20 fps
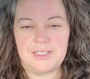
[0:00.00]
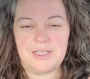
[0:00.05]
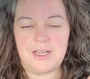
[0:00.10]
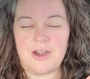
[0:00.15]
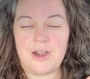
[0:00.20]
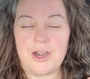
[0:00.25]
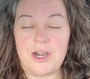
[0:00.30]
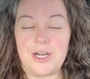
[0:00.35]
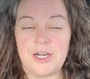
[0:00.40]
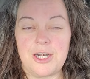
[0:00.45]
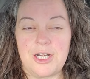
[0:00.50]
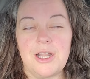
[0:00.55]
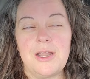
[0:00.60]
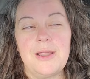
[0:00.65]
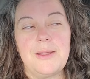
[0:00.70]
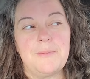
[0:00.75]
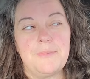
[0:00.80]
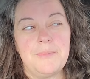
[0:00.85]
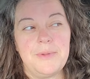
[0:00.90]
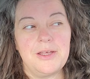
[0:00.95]
our
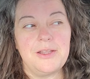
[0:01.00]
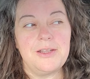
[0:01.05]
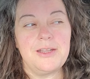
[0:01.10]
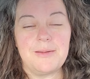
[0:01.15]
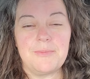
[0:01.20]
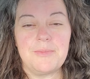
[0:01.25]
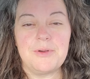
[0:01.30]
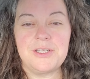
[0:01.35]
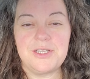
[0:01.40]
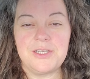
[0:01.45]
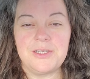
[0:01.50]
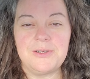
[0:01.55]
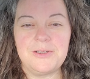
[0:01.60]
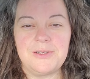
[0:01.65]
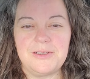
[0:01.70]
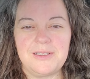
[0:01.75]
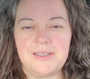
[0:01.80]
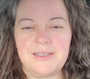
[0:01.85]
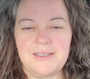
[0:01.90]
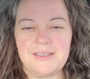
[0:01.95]
meal number 2.
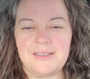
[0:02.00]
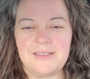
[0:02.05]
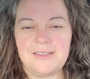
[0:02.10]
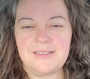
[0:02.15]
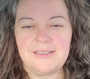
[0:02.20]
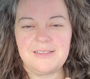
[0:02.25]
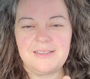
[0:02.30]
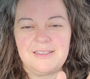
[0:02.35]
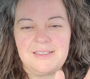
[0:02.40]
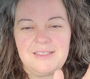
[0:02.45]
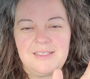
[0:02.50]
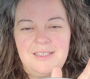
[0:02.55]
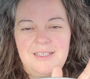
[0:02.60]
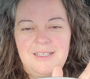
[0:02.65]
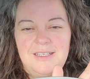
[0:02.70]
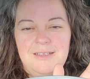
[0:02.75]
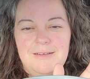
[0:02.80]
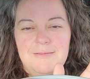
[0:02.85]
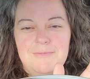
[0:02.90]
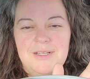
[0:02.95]

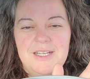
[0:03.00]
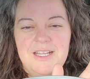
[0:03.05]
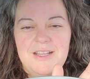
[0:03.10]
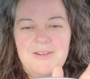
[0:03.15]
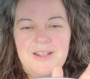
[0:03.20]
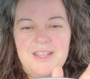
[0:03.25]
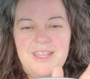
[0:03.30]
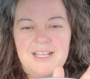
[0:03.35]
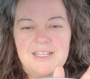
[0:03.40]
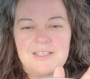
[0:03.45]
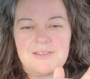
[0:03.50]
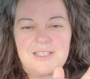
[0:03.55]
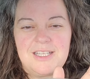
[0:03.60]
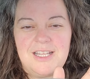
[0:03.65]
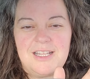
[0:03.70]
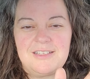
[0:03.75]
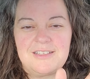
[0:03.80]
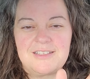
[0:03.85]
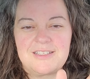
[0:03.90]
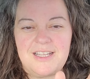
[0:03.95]
But anyway, that's what
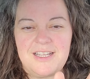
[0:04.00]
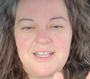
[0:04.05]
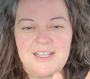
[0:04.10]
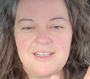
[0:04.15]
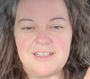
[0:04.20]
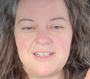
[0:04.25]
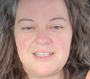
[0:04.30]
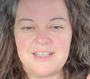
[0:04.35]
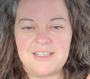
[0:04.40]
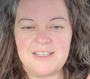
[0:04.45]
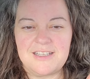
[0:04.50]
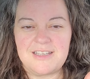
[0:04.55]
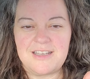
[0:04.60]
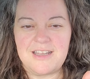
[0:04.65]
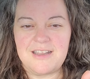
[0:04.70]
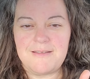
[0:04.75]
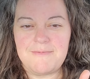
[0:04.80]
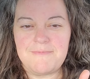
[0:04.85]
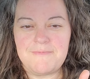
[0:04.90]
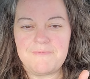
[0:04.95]
that looks like. You see the
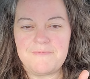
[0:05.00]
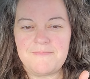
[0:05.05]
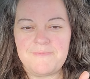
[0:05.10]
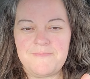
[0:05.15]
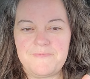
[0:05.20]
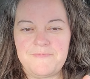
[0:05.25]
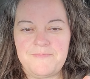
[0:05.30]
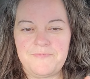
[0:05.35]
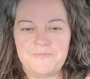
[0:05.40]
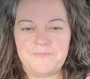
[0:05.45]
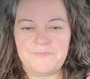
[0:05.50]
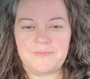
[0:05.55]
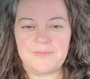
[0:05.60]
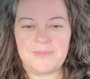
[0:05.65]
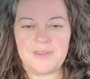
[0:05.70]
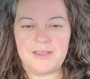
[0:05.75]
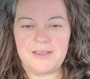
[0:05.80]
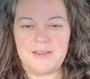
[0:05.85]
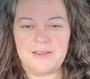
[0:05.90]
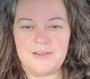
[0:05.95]
steam?
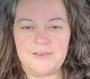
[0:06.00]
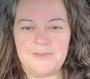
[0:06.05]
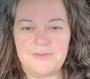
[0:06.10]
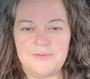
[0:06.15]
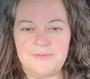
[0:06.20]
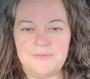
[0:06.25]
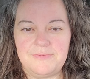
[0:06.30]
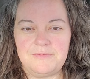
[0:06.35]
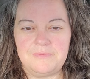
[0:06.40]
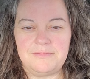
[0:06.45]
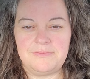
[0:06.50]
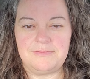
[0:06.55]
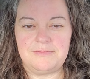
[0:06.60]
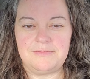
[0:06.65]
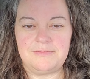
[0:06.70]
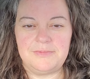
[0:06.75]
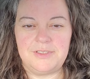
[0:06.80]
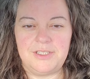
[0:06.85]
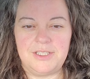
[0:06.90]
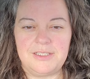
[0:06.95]
I don't know
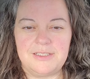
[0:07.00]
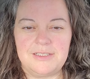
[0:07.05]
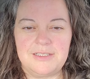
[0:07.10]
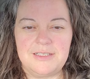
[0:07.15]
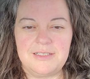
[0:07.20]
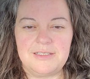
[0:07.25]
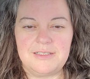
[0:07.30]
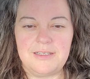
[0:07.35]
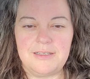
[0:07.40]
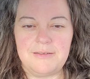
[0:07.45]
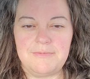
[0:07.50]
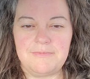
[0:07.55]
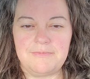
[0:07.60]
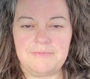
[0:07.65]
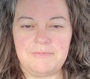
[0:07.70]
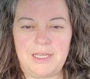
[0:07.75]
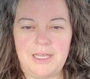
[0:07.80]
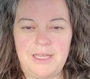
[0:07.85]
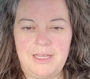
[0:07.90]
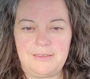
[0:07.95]
if you can see the steam.
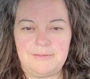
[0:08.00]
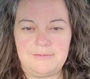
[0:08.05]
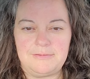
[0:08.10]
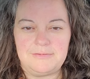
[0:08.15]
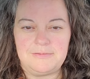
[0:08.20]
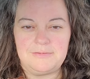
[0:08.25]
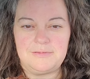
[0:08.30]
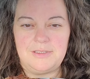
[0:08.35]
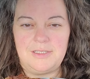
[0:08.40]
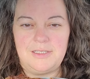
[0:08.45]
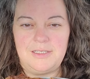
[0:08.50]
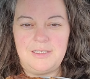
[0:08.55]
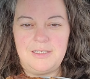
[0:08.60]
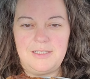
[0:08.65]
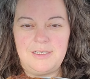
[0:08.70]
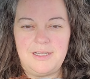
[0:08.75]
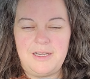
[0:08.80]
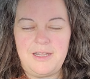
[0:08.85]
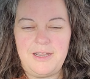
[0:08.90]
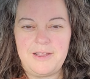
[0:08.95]

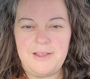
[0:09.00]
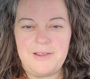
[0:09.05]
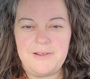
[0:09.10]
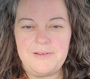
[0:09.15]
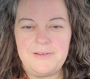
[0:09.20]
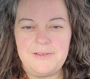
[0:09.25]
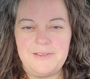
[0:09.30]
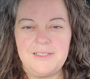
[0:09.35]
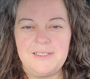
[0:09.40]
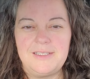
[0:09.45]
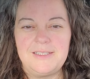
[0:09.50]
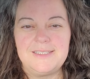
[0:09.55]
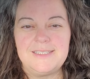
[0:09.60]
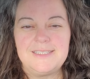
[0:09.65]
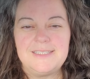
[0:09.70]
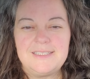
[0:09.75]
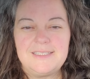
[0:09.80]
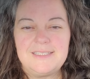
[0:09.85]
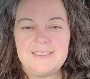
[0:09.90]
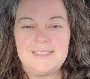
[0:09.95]
There you go.
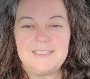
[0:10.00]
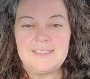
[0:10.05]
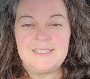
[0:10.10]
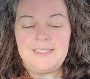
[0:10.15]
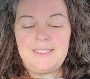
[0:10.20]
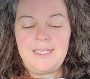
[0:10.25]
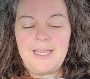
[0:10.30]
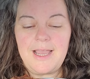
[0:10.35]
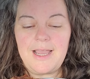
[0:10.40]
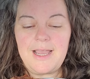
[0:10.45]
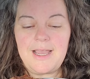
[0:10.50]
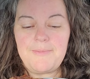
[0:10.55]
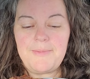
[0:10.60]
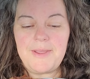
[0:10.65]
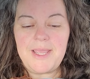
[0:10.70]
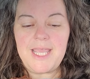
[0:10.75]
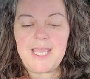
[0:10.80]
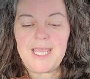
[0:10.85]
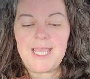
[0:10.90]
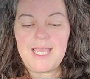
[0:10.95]

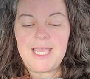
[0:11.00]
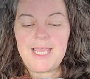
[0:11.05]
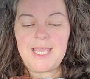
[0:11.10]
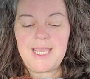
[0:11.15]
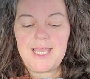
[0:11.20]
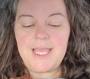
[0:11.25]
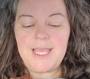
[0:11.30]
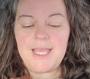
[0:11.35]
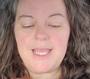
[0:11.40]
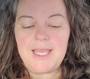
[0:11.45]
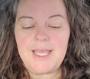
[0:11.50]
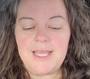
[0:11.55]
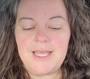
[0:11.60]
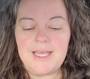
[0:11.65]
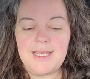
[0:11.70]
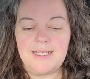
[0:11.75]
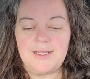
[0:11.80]
Yummy!